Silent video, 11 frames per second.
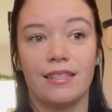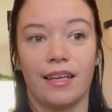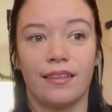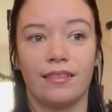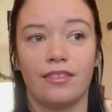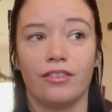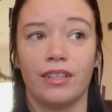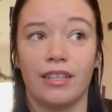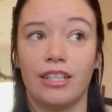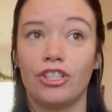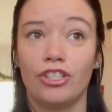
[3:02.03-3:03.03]
Like, the
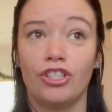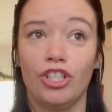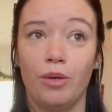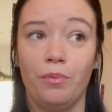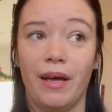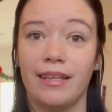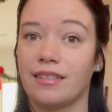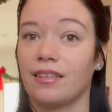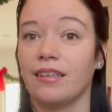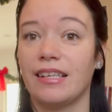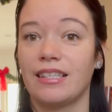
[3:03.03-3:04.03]
relationship
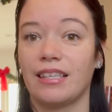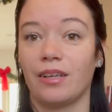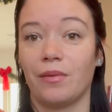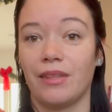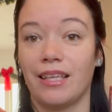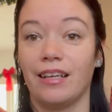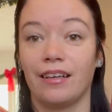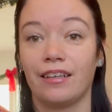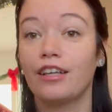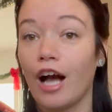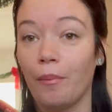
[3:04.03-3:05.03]
escalates like within a
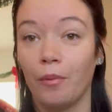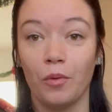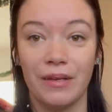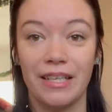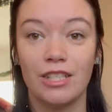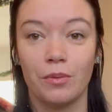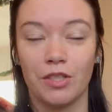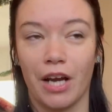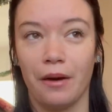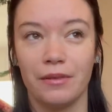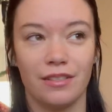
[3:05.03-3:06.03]
couple weeks, which
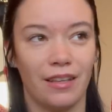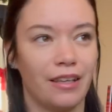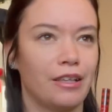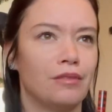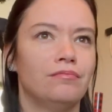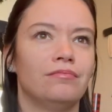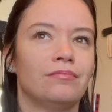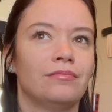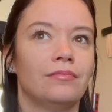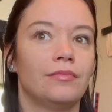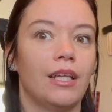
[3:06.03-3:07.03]
I was like,
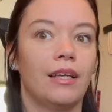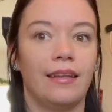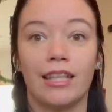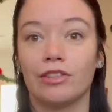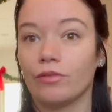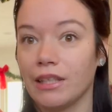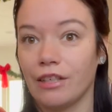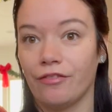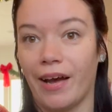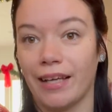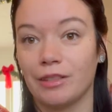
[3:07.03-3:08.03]
that's really
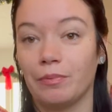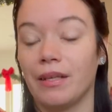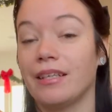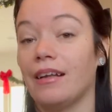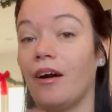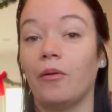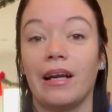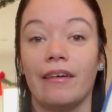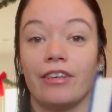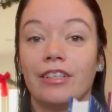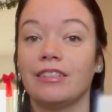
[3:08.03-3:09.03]
fast, but you know,
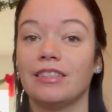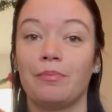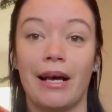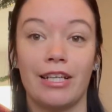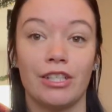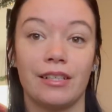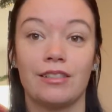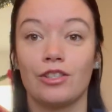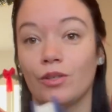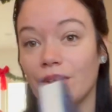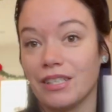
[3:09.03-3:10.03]
whatever. It's magic, it's
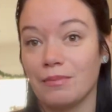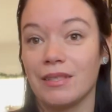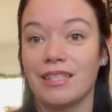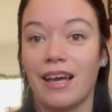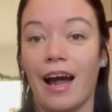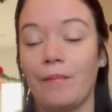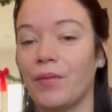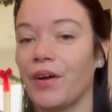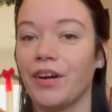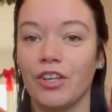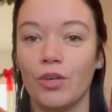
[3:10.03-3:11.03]
Christmas time,
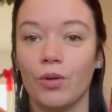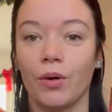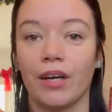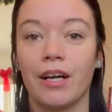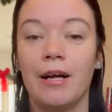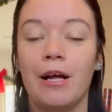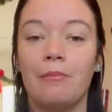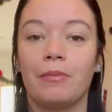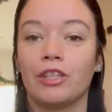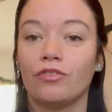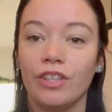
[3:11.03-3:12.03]
they're in New York, but
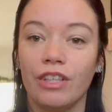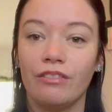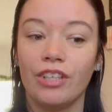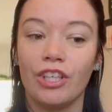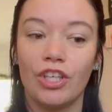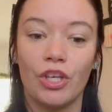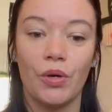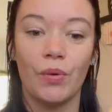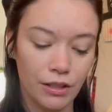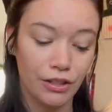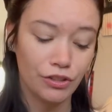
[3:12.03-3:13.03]
it's really, really cute.
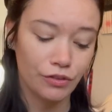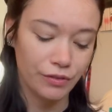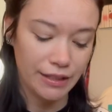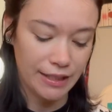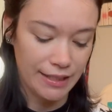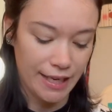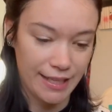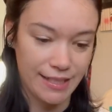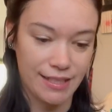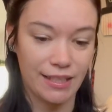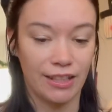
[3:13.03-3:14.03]
And there's a really
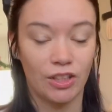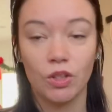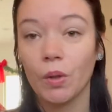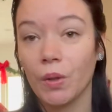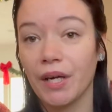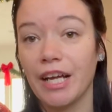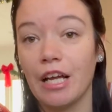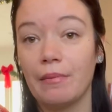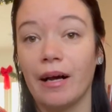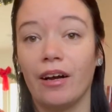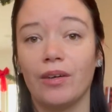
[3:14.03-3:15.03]
nice like story
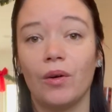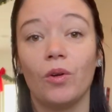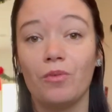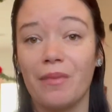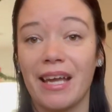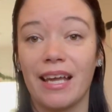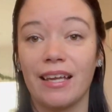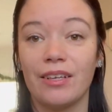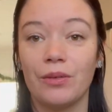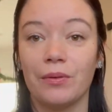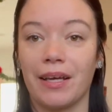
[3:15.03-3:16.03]
about an old man
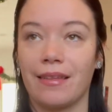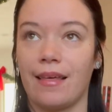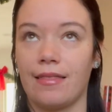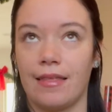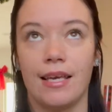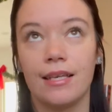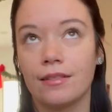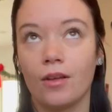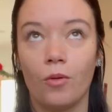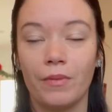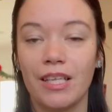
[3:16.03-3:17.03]
who like they think is
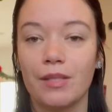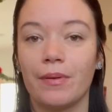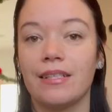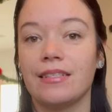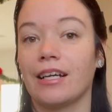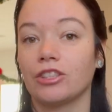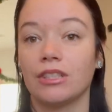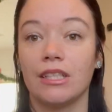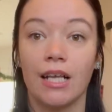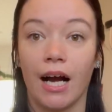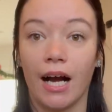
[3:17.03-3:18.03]
homeless, but he's actually
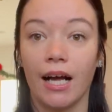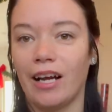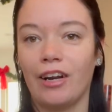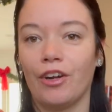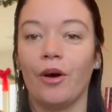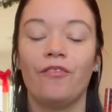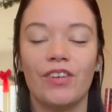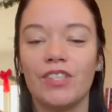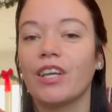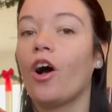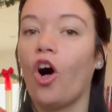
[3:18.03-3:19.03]
not. I don't know, it feels
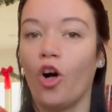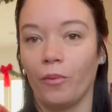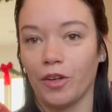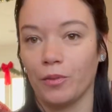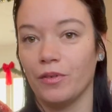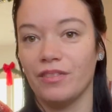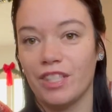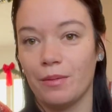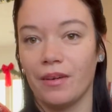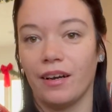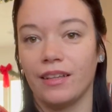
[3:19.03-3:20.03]
like a Hallmark movie, to
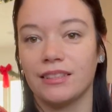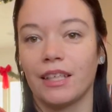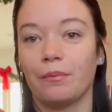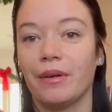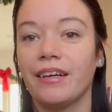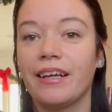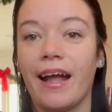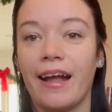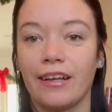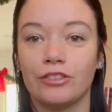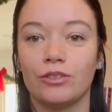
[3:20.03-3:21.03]
be honest. Like, Mary
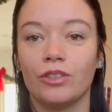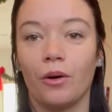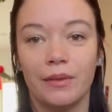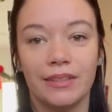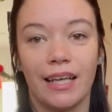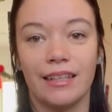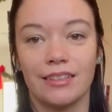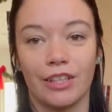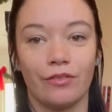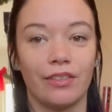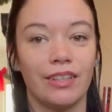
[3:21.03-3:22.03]
Kay Andrews always has
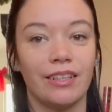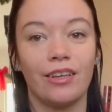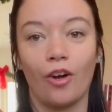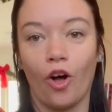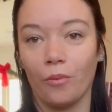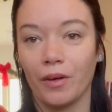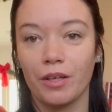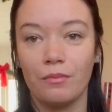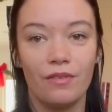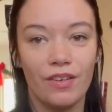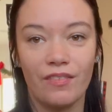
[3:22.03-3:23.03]
like really good Hallmark
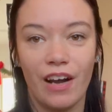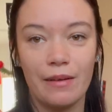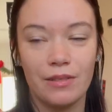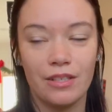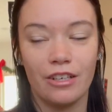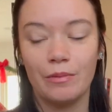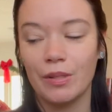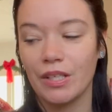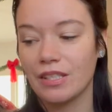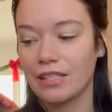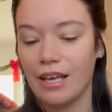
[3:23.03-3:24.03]
movie vibes to her
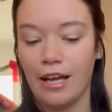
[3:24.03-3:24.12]
books.